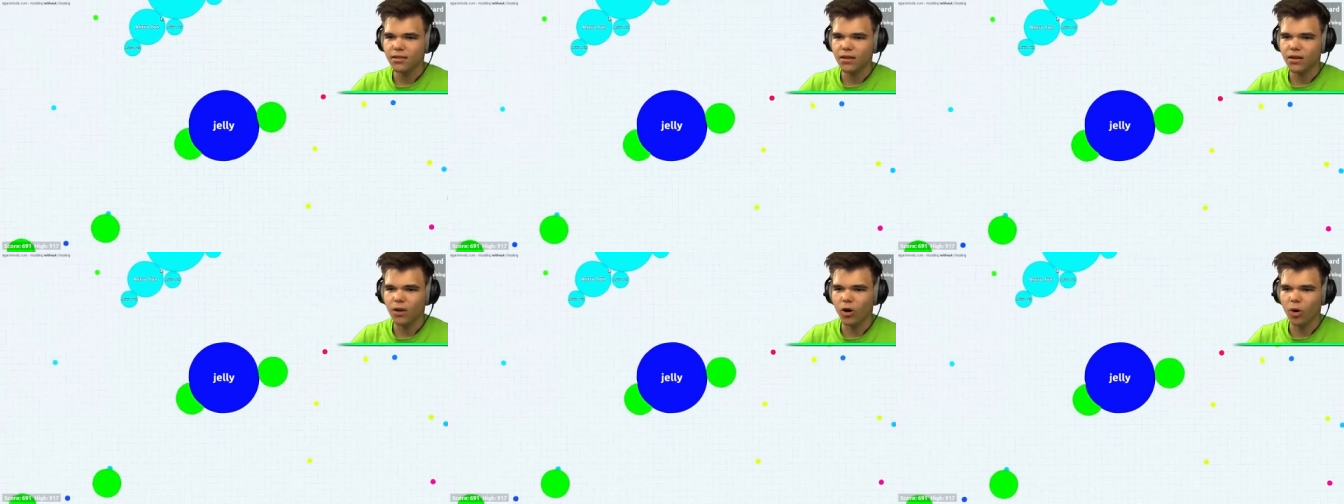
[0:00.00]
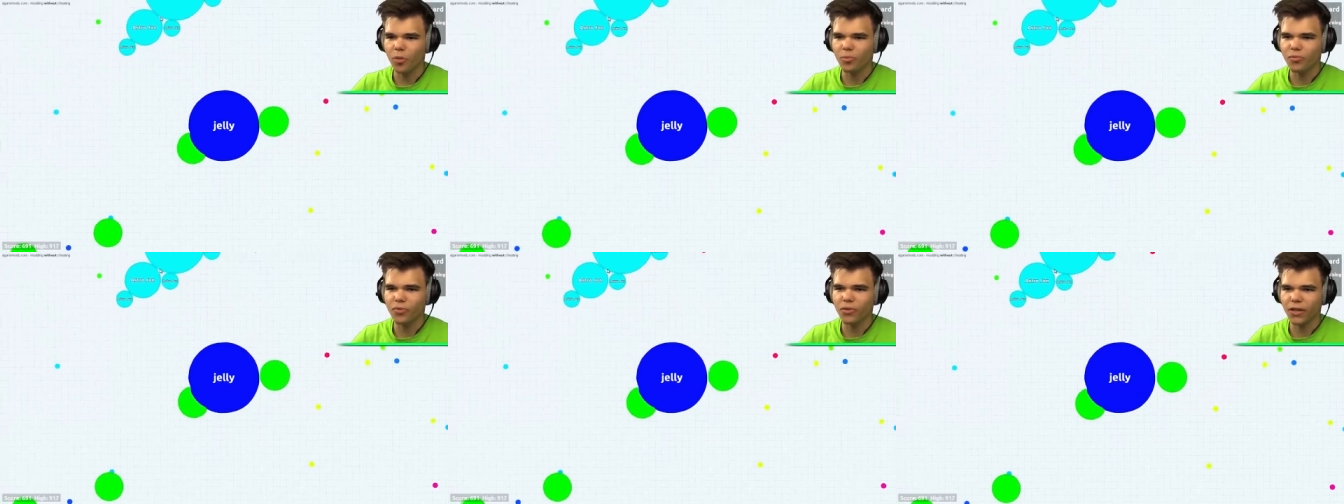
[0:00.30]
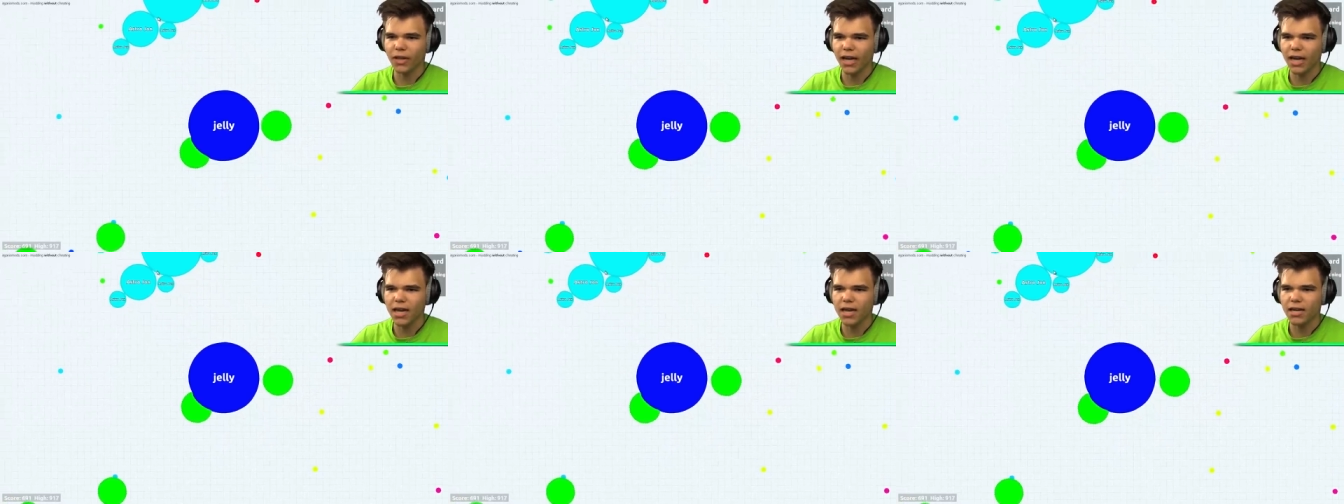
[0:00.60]

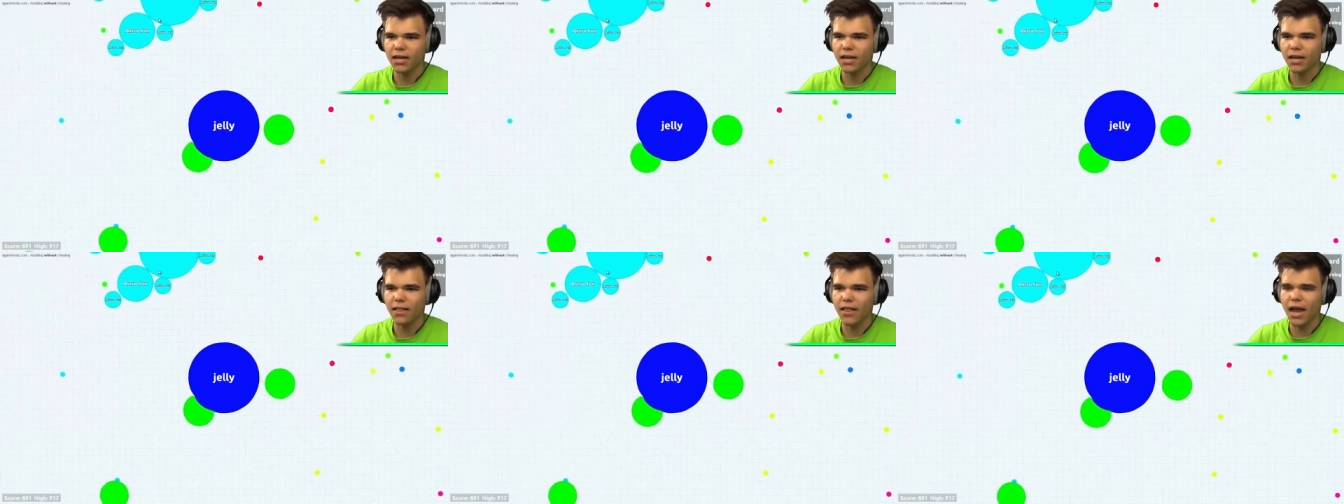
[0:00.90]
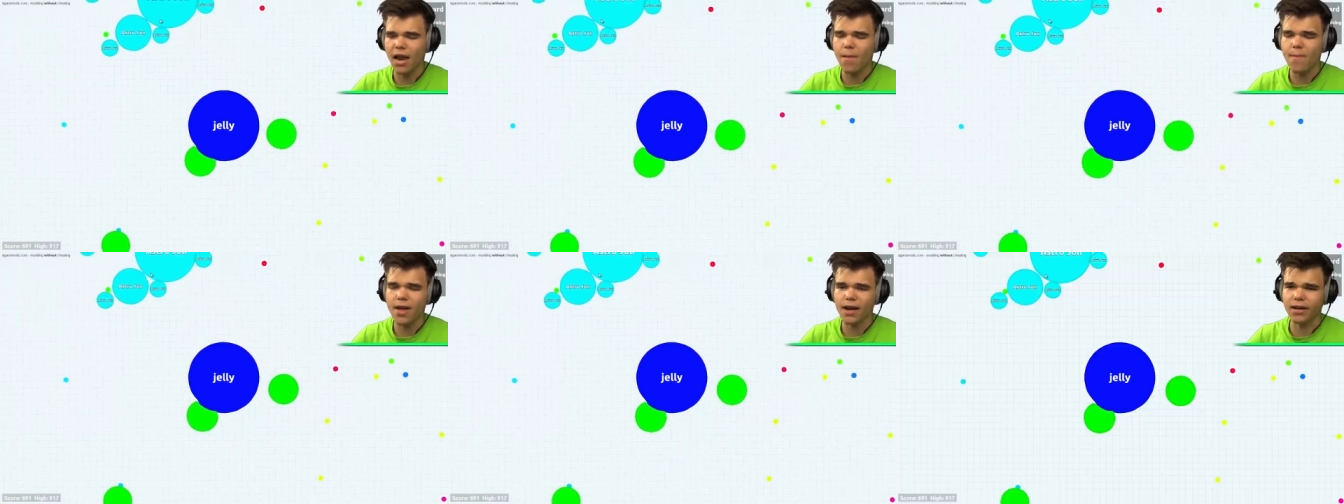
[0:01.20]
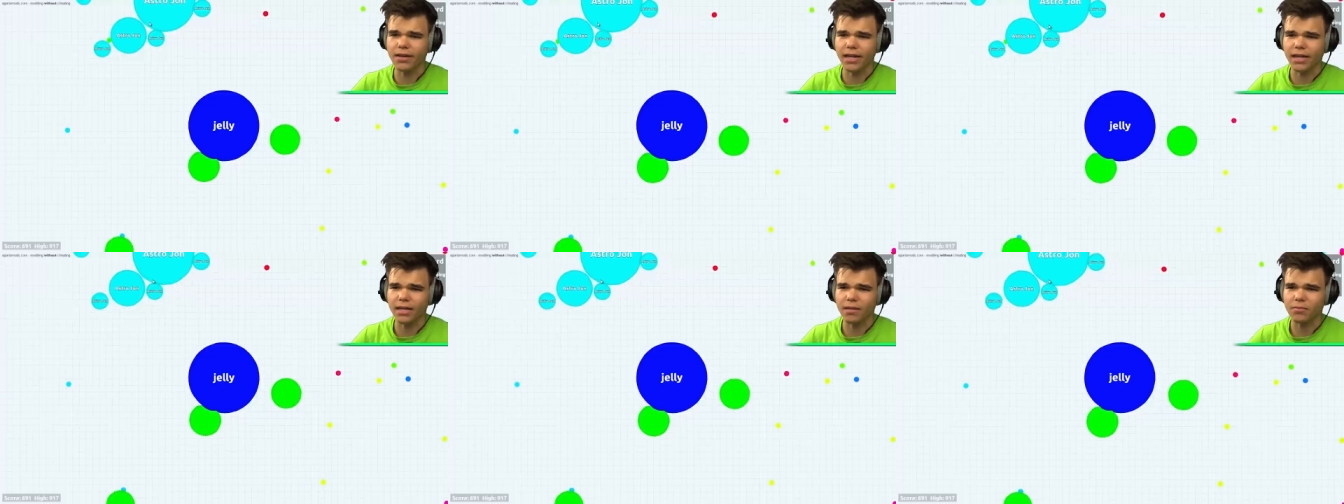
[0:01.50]
hopefully, and then I'm
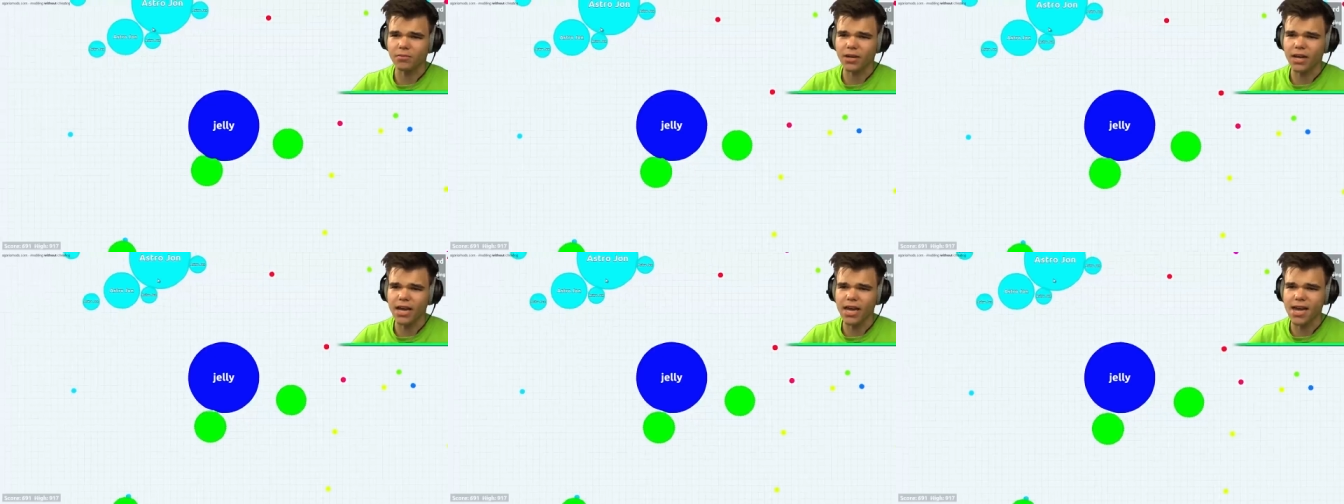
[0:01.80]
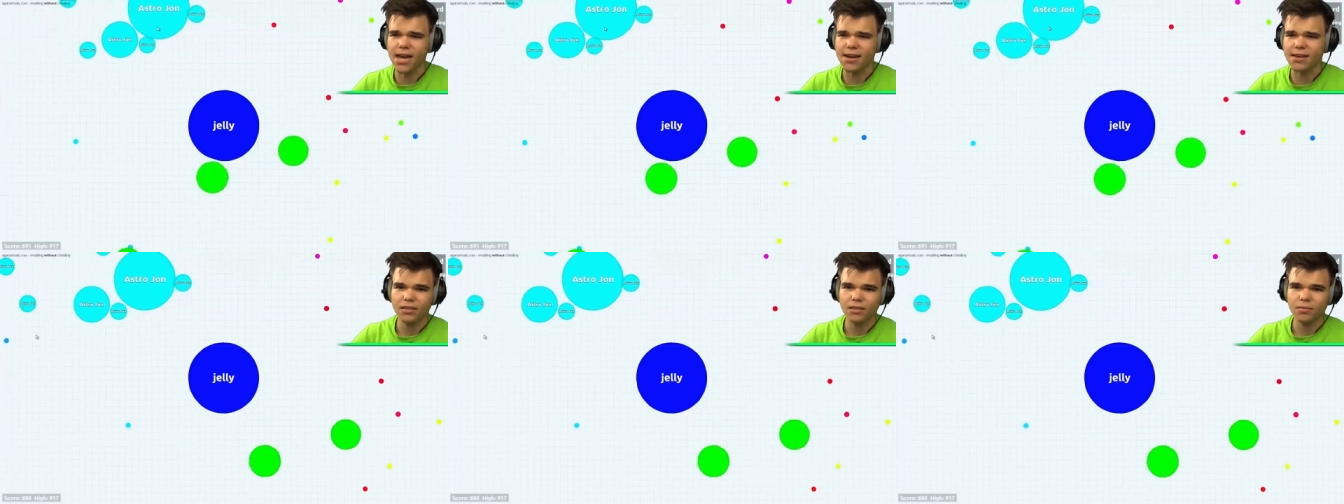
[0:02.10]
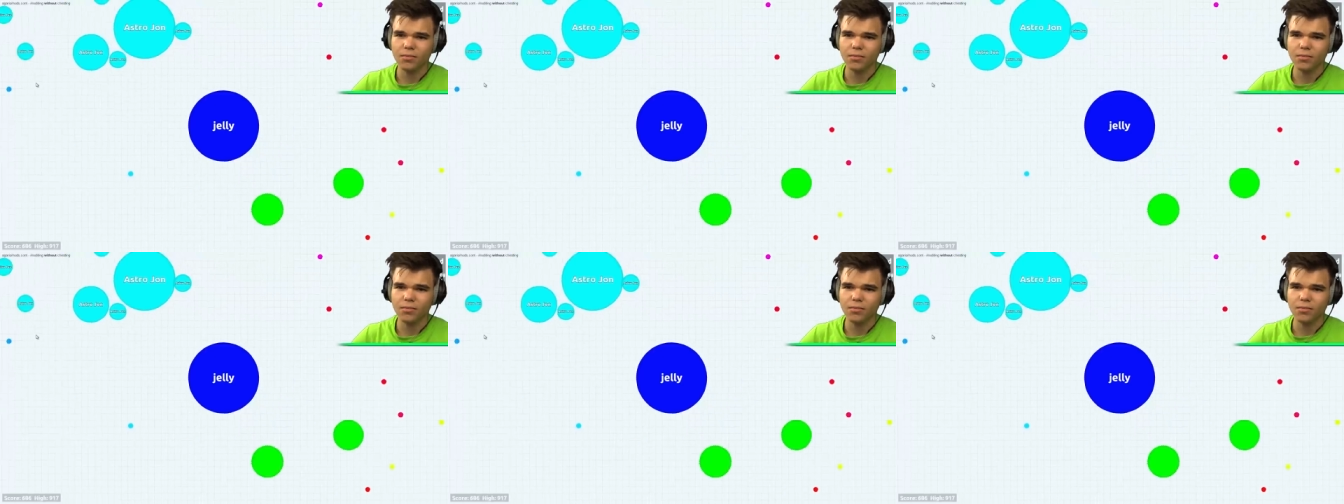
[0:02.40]
bigger than him, right?